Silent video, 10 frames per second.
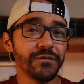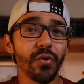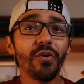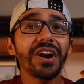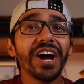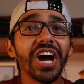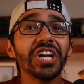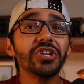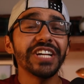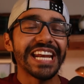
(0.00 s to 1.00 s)

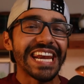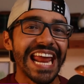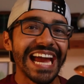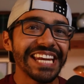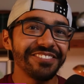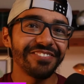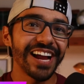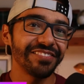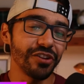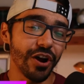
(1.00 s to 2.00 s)

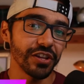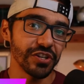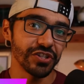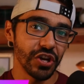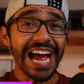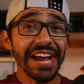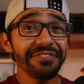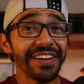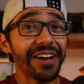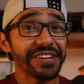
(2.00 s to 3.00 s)
$495. I
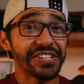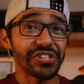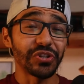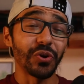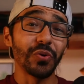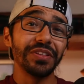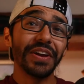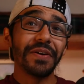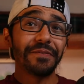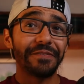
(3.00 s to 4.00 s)
found and sold
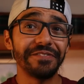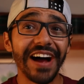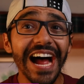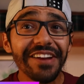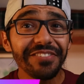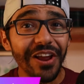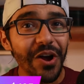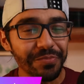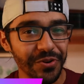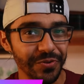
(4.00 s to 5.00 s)
five
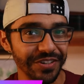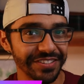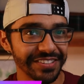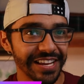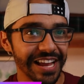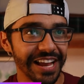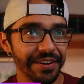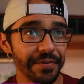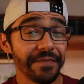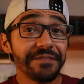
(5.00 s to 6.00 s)
lawnmowers.
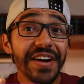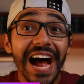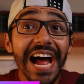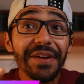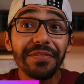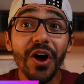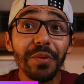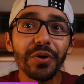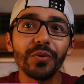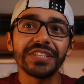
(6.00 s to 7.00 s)
Five
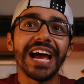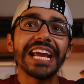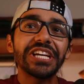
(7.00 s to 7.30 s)
lawnmowers. I